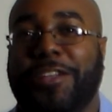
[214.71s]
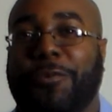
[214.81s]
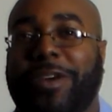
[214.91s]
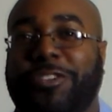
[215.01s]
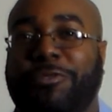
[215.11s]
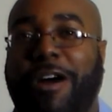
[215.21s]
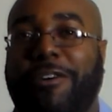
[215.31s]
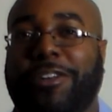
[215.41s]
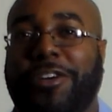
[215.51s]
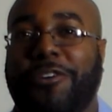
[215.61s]
The
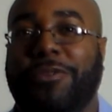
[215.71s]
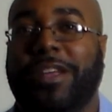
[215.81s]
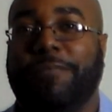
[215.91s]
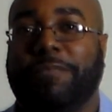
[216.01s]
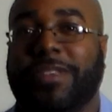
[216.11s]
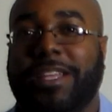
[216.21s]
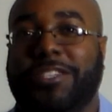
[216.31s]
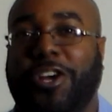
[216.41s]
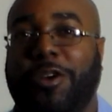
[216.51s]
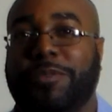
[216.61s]
withdrawal load,
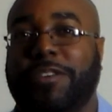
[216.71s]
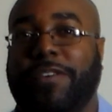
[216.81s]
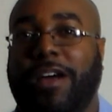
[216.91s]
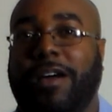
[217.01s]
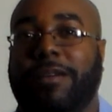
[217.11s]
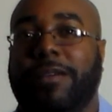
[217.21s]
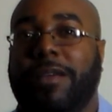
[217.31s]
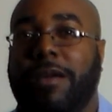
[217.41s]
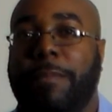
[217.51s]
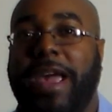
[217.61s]
in terms of
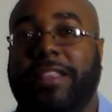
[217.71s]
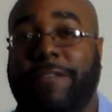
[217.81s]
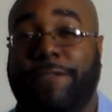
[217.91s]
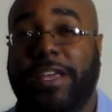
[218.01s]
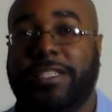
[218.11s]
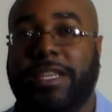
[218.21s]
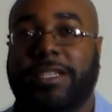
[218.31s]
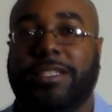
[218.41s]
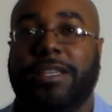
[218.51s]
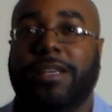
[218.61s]
math and
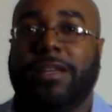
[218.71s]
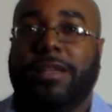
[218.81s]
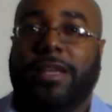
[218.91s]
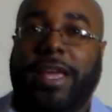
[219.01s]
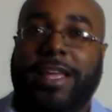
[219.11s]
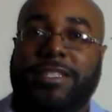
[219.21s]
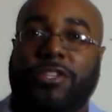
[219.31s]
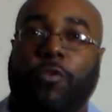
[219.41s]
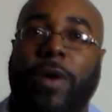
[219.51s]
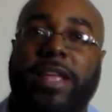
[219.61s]
physics, is
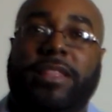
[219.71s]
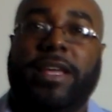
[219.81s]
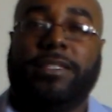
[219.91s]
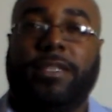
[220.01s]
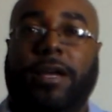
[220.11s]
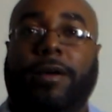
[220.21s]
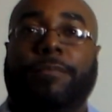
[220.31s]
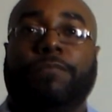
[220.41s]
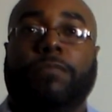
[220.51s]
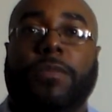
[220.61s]
the weight that's
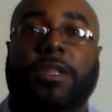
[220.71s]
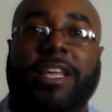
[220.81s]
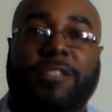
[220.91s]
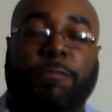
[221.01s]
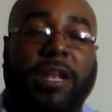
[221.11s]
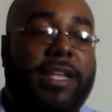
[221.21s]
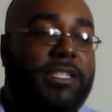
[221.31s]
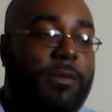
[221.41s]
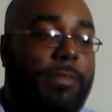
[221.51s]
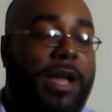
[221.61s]

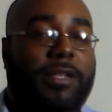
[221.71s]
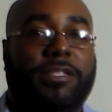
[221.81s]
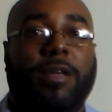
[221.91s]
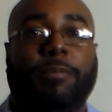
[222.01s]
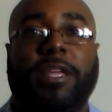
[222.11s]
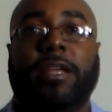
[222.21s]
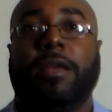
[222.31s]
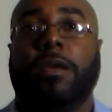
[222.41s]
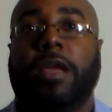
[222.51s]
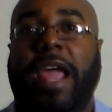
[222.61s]
placed upon something
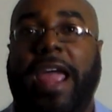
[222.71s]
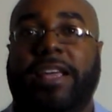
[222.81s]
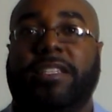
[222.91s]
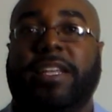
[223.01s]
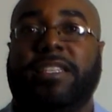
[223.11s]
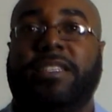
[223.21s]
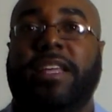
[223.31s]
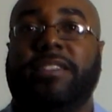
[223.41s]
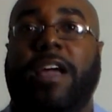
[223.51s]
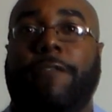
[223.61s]
as it
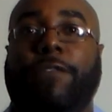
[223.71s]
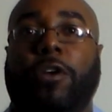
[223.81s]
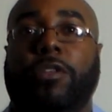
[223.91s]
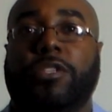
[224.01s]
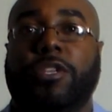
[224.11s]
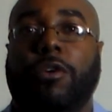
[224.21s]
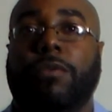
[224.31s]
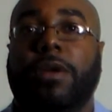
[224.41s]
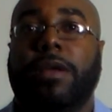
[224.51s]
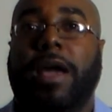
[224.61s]
extends out further.
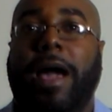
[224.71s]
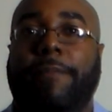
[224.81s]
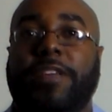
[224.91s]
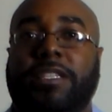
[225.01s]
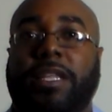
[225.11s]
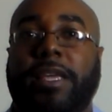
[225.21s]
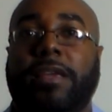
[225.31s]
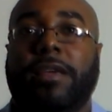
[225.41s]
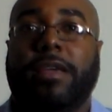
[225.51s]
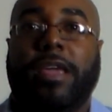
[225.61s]
So
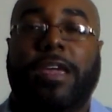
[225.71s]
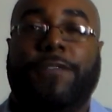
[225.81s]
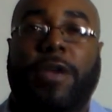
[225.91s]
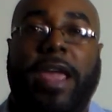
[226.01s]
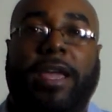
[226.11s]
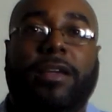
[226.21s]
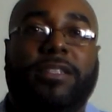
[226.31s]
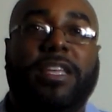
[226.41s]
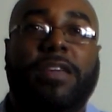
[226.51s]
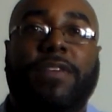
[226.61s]
obviously, if you're hanging a
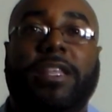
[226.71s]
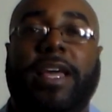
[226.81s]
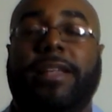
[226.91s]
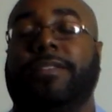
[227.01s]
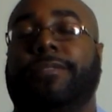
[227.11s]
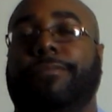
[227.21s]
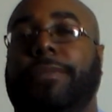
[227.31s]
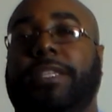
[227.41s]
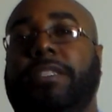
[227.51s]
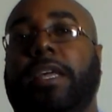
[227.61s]
TV that's,
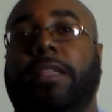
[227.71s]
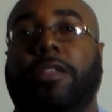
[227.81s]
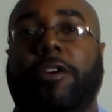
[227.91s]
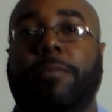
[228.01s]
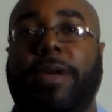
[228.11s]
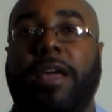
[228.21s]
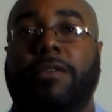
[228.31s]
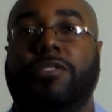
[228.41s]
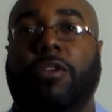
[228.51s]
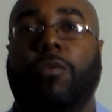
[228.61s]
let's say, 30
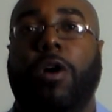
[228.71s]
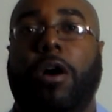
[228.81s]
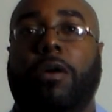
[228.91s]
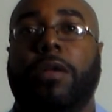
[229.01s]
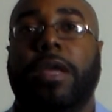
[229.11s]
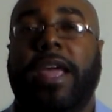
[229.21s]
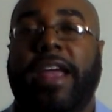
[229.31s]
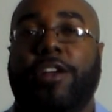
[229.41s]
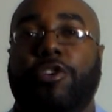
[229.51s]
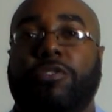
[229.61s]
pounds on a wall
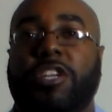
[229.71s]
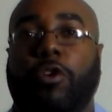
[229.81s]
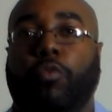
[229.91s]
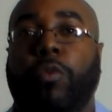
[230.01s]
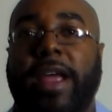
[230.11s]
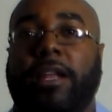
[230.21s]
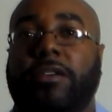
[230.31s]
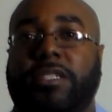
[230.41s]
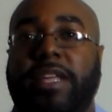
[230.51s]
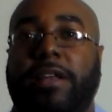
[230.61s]
and you're using a
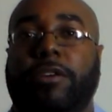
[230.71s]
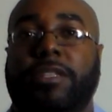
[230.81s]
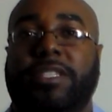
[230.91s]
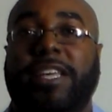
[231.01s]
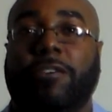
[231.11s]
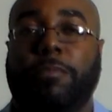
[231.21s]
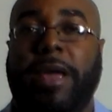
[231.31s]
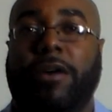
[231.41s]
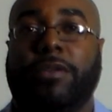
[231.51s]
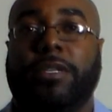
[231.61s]
regular standard tilt
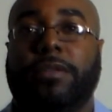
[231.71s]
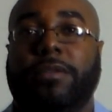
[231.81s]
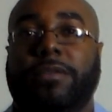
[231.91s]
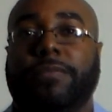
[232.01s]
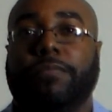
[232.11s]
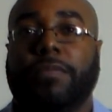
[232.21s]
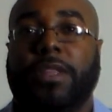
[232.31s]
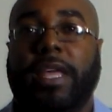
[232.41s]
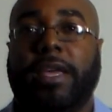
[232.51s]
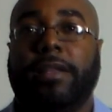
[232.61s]
mount,
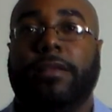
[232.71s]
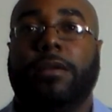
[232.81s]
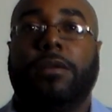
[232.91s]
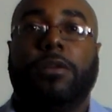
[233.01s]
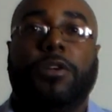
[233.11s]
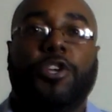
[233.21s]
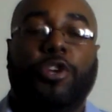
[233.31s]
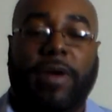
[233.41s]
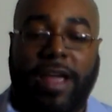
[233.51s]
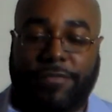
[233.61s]
then you
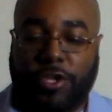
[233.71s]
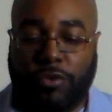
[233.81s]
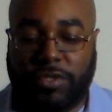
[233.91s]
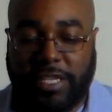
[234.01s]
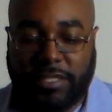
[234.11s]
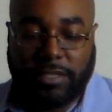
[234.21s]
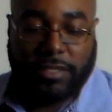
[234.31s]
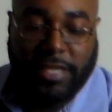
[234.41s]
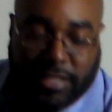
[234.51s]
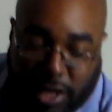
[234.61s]
don't have to use
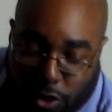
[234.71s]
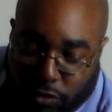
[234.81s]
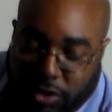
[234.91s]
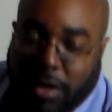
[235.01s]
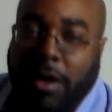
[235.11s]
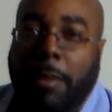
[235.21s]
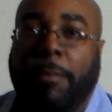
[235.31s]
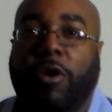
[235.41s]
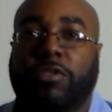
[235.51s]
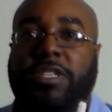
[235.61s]
these huge
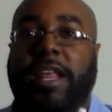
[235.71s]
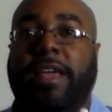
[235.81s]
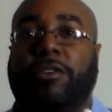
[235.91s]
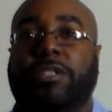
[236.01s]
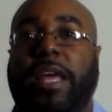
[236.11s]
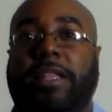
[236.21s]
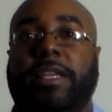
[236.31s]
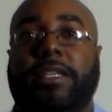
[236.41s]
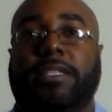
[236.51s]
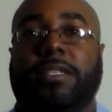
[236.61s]
bolts and anchors like
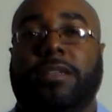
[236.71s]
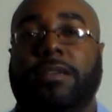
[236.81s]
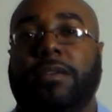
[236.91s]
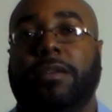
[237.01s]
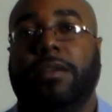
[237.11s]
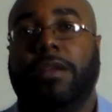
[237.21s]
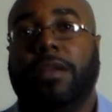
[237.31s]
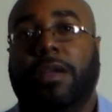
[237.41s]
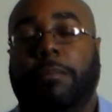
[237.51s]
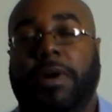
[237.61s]
this.
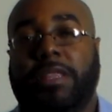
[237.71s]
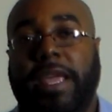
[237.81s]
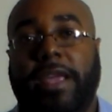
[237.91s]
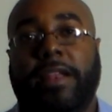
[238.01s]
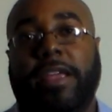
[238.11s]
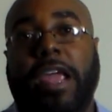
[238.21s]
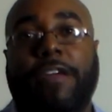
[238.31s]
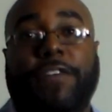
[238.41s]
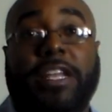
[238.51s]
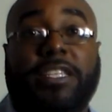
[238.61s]
But then
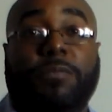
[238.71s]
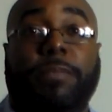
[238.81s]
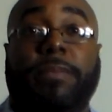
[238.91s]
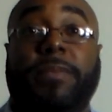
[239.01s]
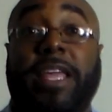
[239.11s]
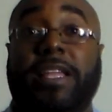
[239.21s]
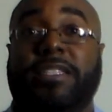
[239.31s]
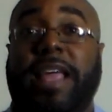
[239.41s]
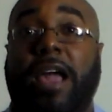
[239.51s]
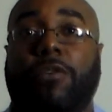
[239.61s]
if it
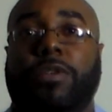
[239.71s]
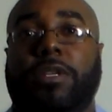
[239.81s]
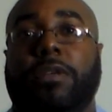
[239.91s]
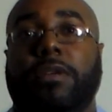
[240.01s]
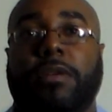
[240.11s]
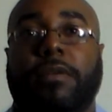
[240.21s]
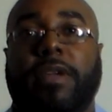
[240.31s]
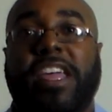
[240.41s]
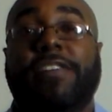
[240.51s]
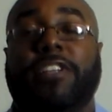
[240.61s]
extends out
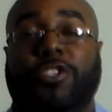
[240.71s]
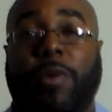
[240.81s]
even